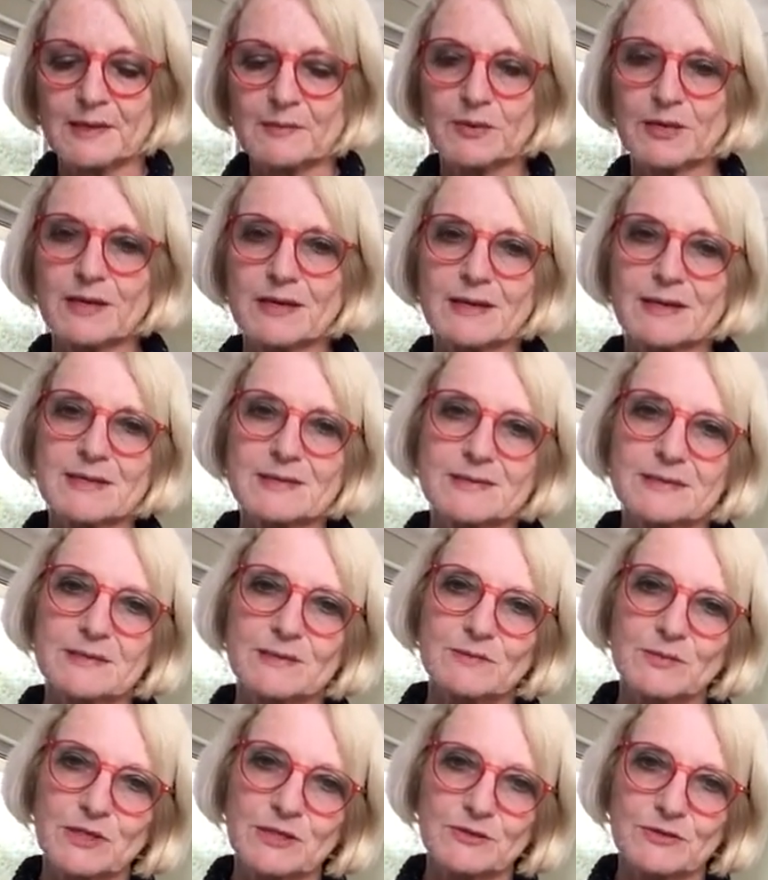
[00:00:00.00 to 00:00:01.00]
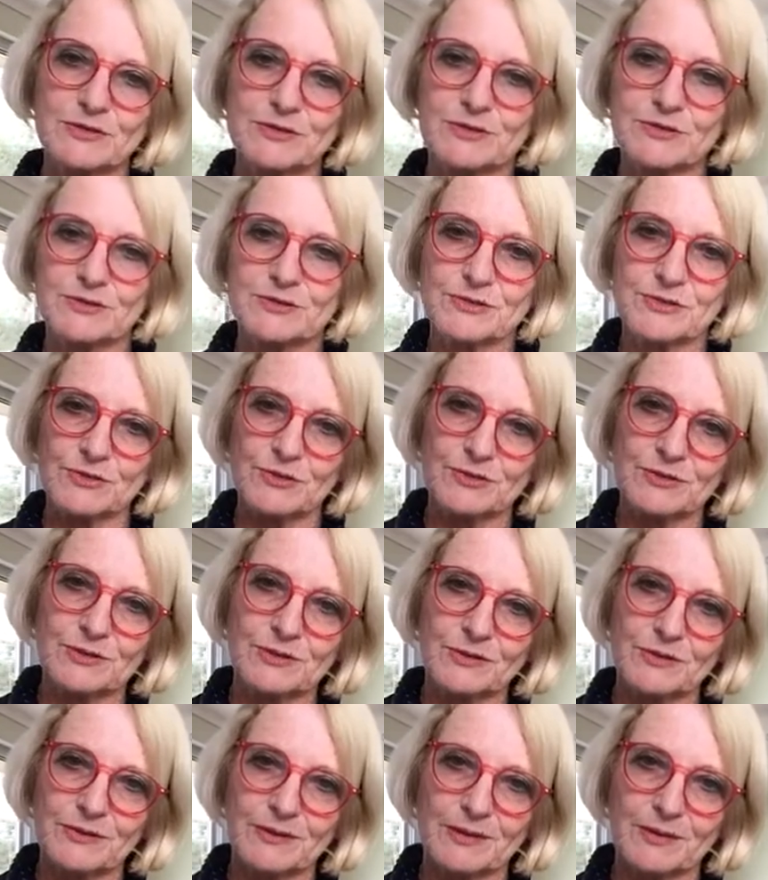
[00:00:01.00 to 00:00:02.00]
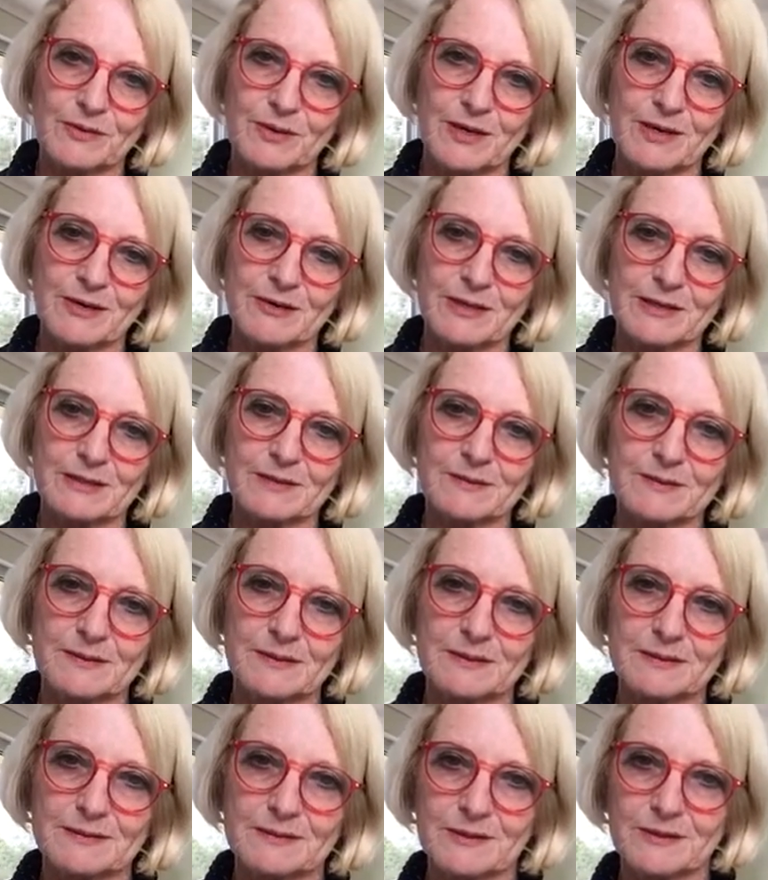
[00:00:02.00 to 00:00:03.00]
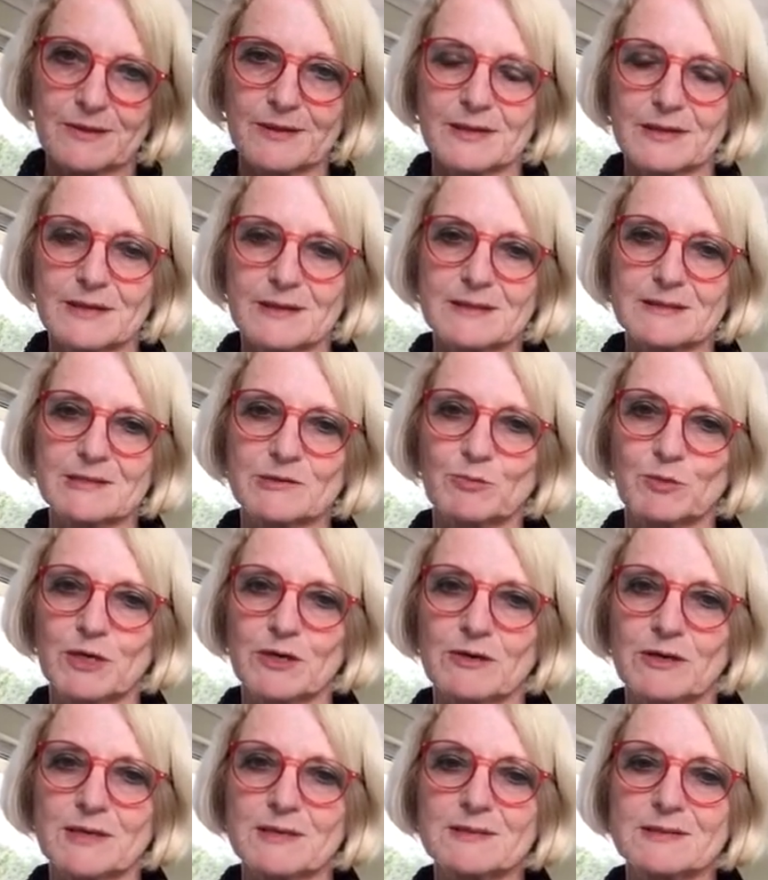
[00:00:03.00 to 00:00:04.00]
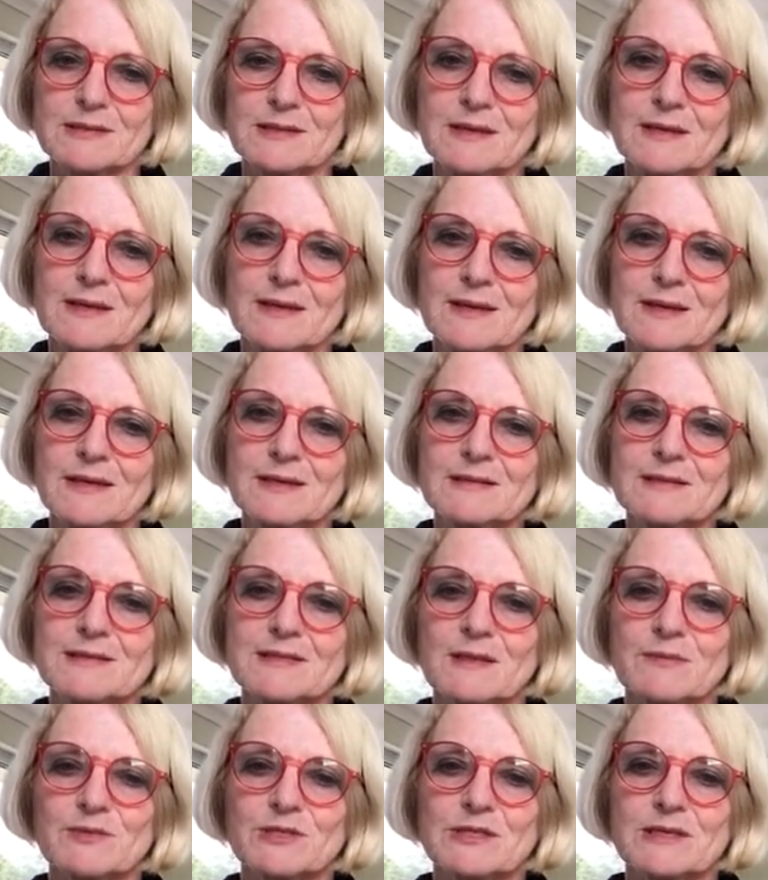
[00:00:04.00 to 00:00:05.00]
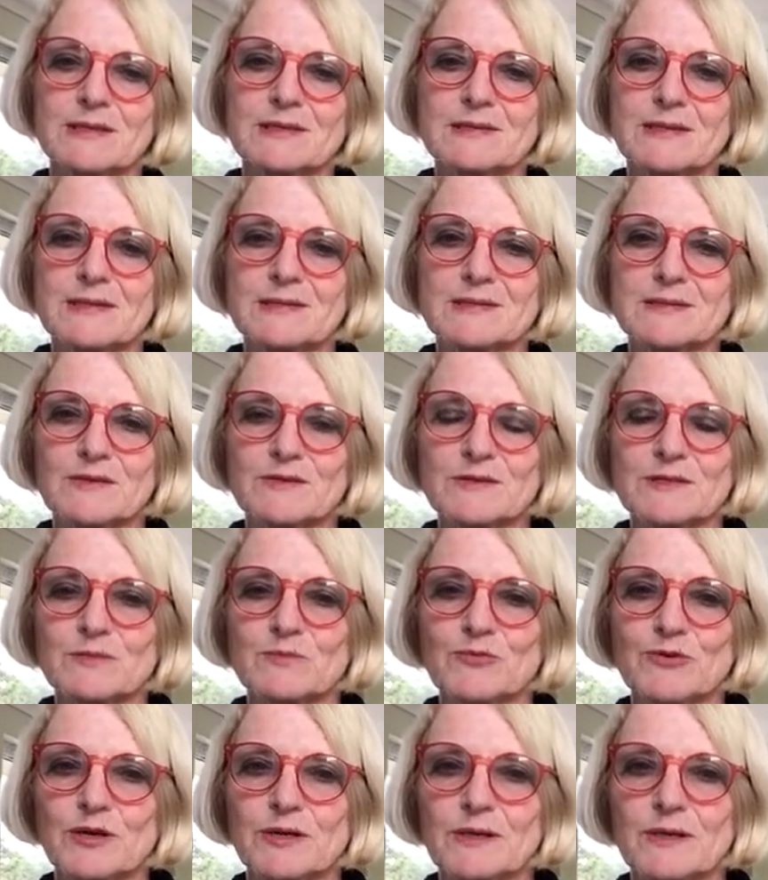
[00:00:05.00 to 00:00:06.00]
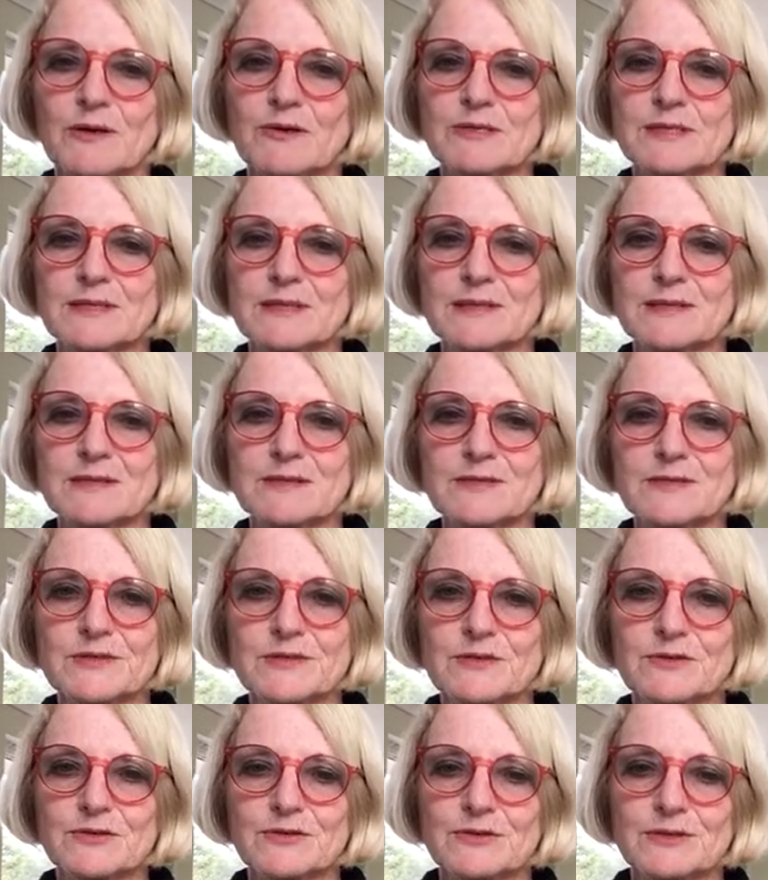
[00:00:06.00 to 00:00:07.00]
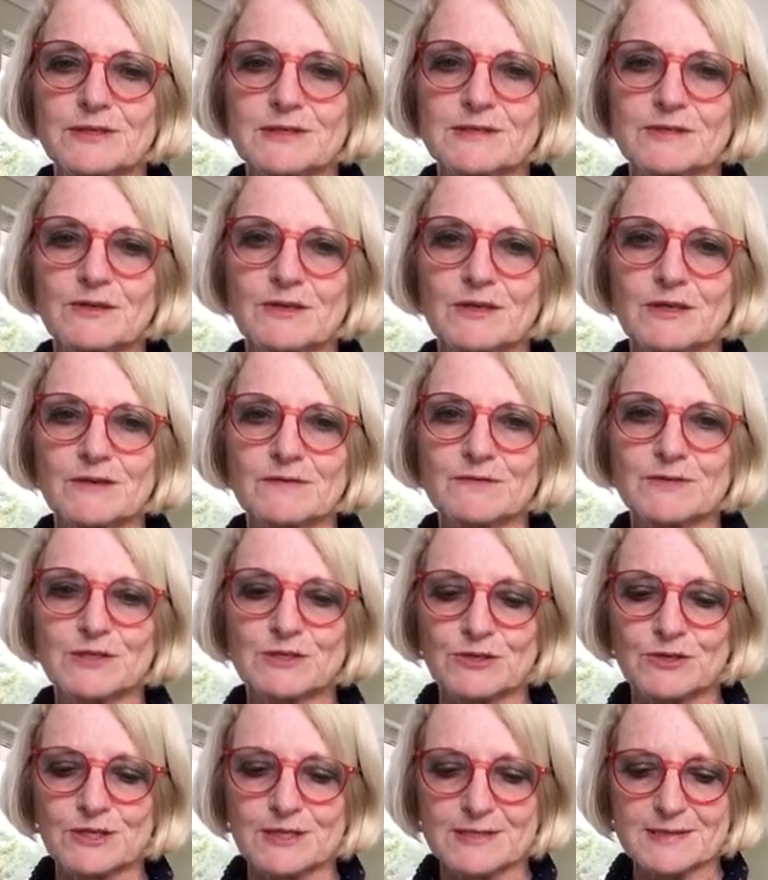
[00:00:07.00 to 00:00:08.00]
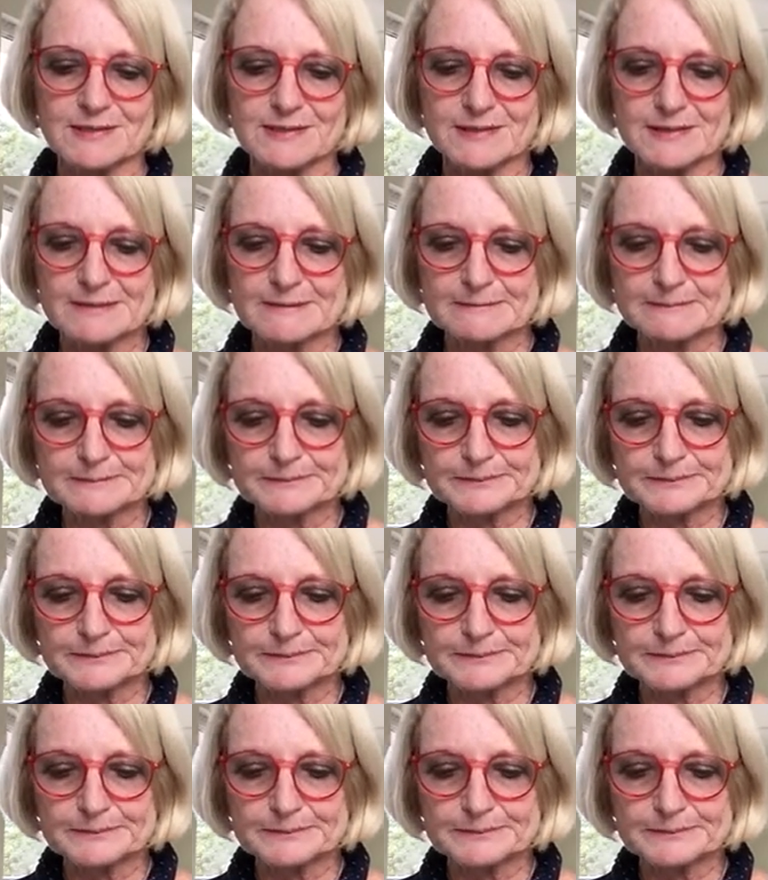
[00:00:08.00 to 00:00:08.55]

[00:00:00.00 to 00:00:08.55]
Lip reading: But I guess it'd be good to do your inquiry learning experience in a subject that's got some priority at your school, that's got a lot of students.